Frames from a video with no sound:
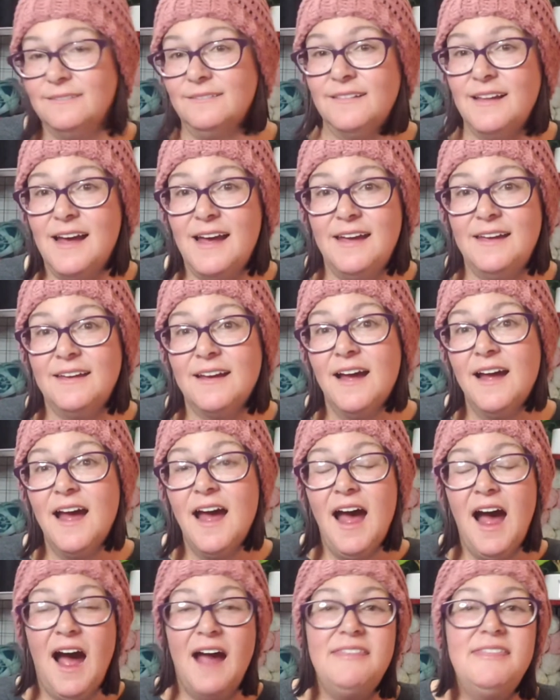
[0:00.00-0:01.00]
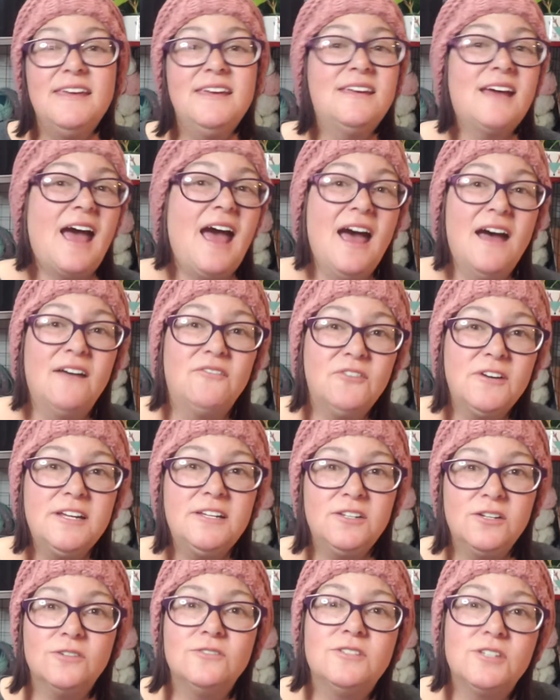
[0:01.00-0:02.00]
Like, I think every
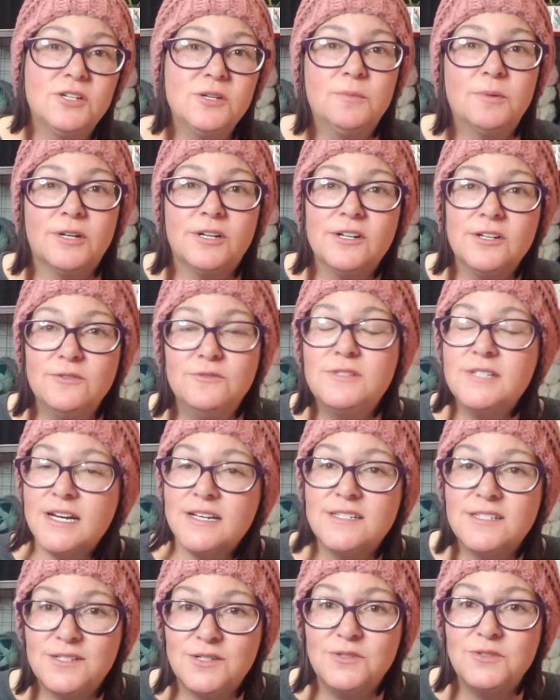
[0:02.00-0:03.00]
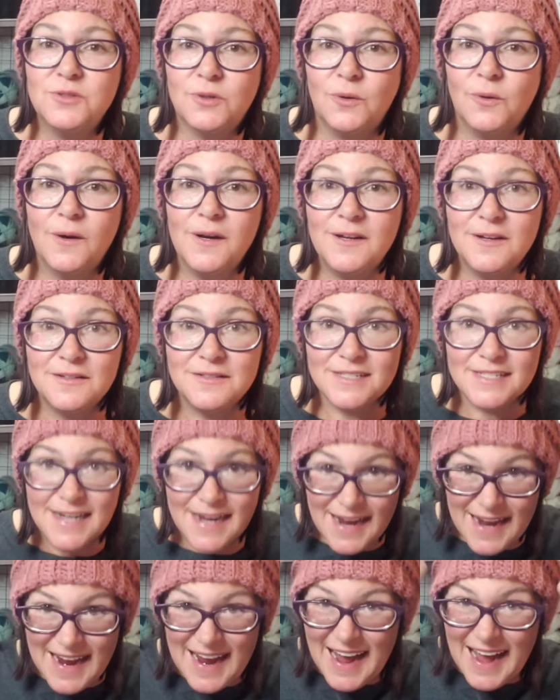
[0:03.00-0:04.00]
YouTuber who does tutorials
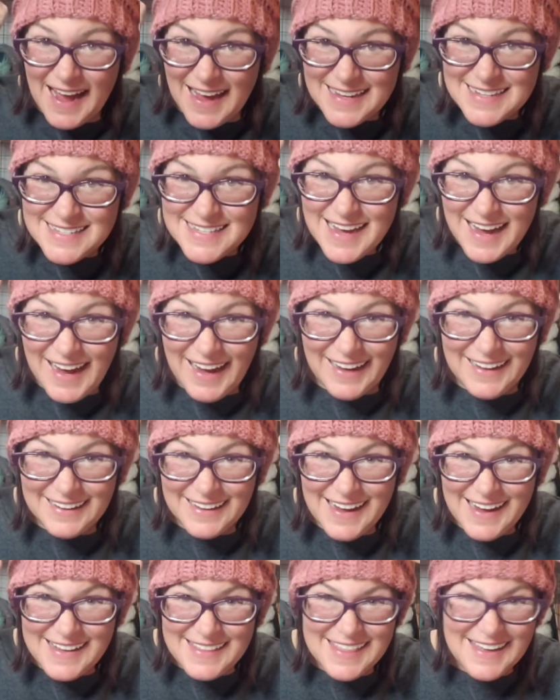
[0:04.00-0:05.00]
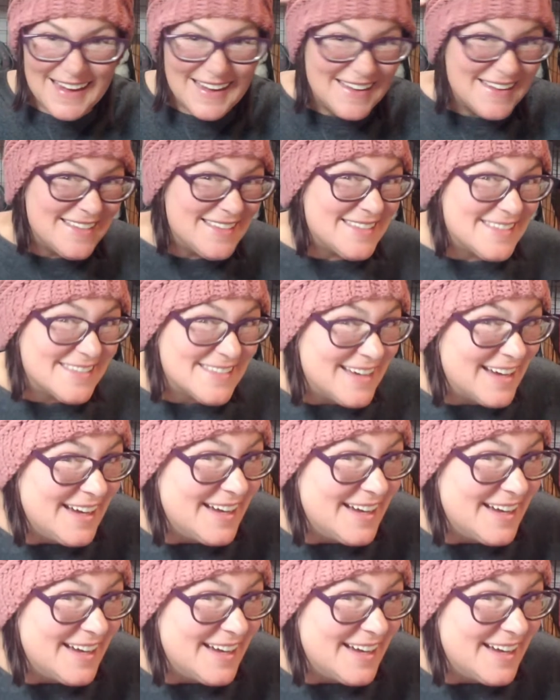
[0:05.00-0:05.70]
has a hat like this.